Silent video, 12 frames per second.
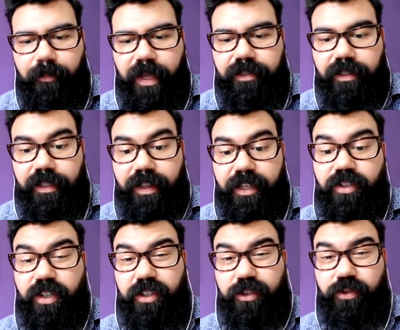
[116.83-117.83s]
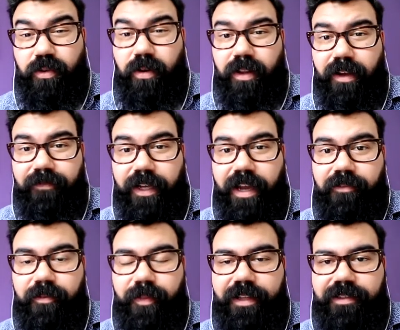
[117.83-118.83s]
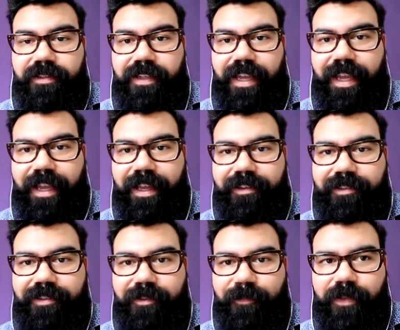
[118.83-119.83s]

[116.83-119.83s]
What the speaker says: Basically, they took control of the government and